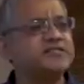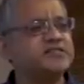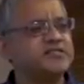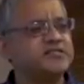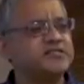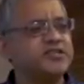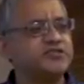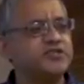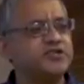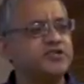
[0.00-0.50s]

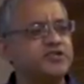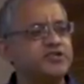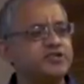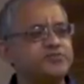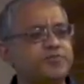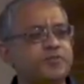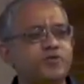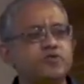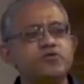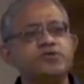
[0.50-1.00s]
succession
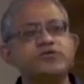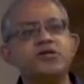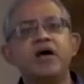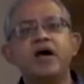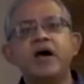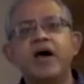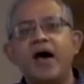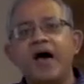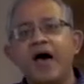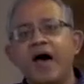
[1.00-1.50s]
disputes,
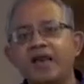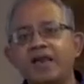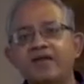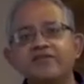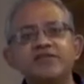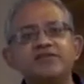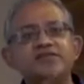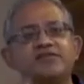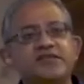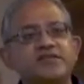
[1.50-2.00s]
and
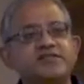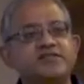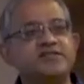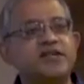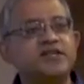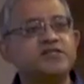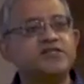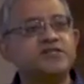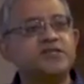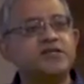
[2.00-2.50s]
even
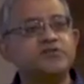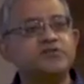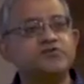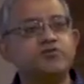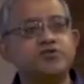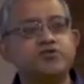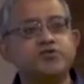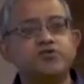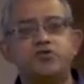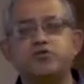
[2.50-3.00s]
successors
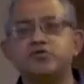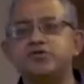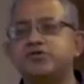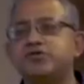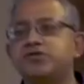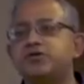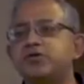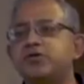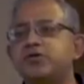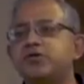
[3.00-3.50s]
were
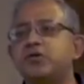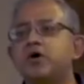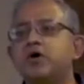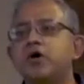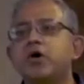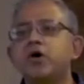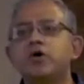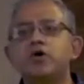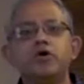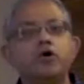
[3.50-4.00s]
chosen
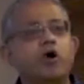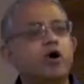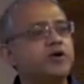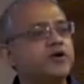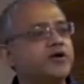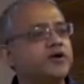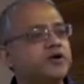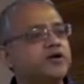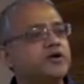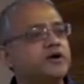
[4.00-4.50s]
not
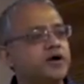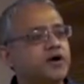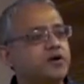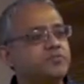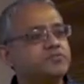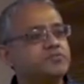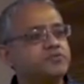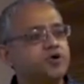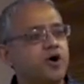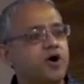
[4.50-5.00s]
in
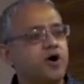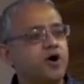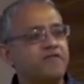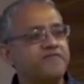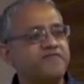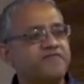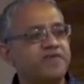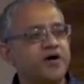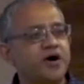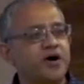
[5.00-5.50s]
terms of
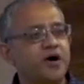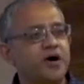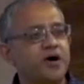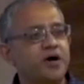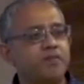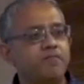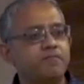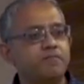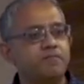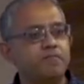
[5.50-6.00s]

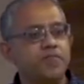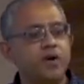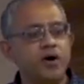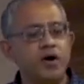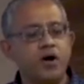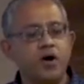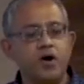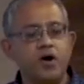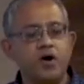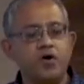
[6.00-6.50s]

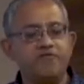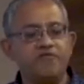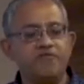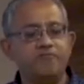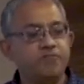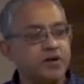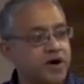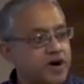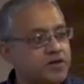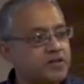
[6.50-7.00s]

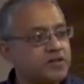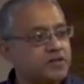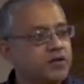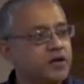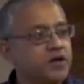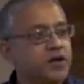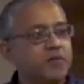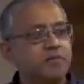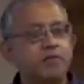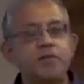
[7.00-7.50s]
birth,
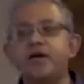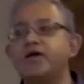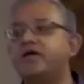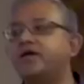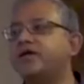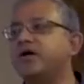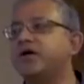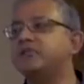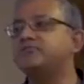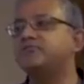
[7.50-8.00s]
but in
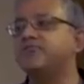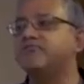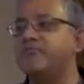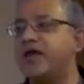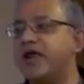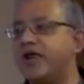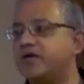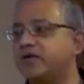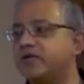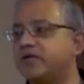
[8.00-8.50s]
terms of
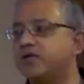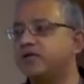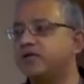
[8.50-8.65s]
merit.